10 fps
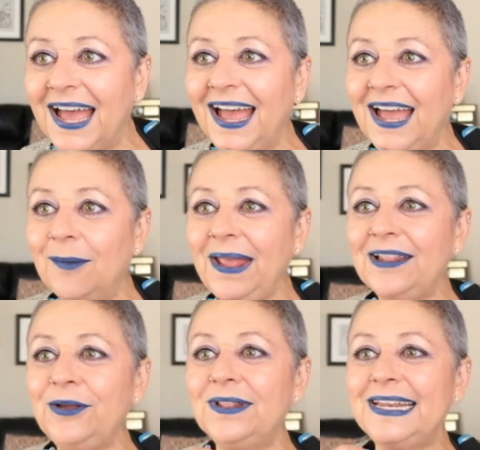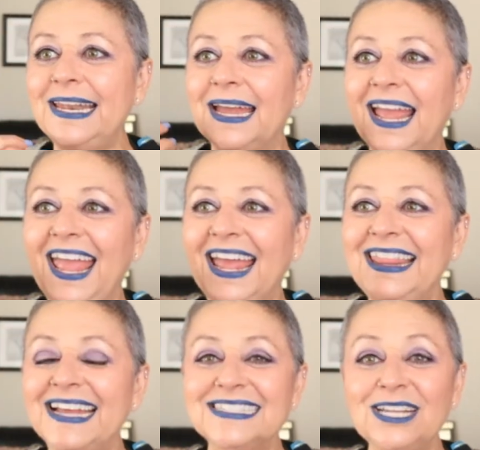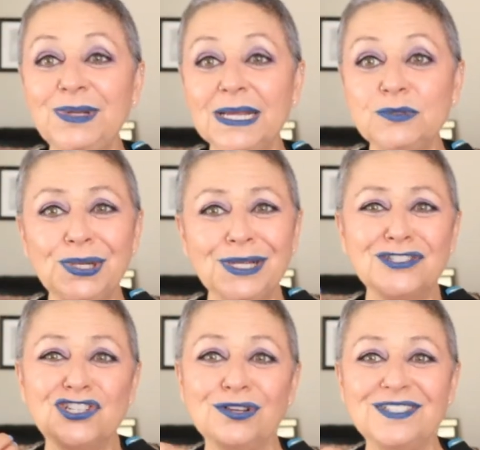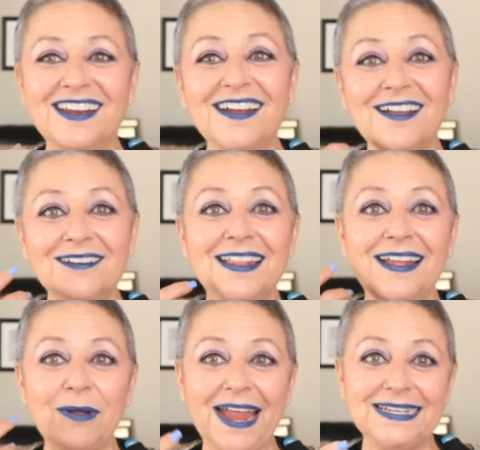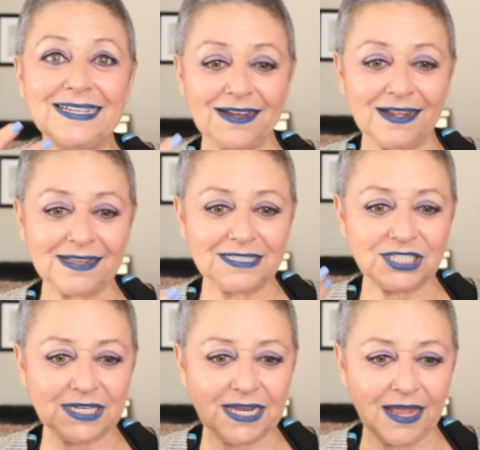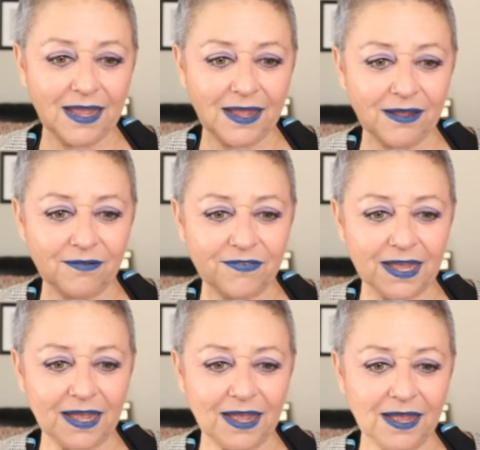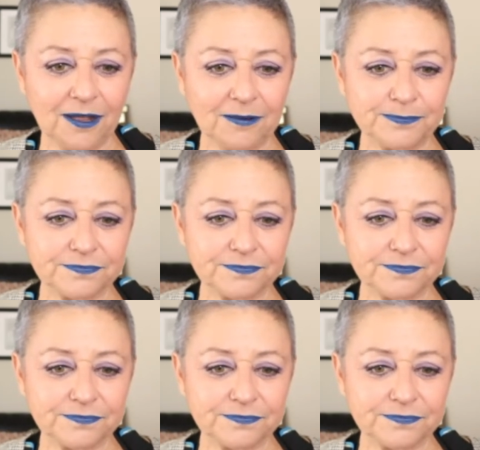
um, hello, Linda, that sometimes we get so stuck on the ideology of, um,